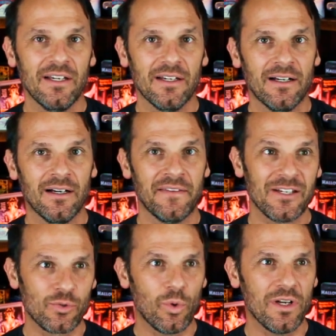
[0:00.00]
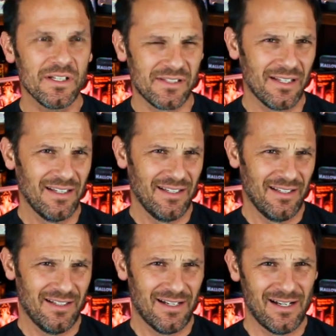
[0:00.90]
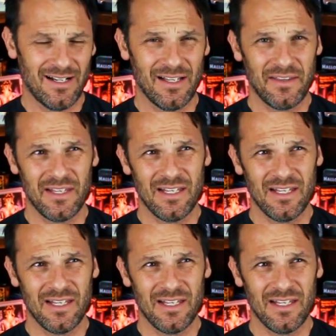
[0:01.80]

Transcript: Uh, this was uh,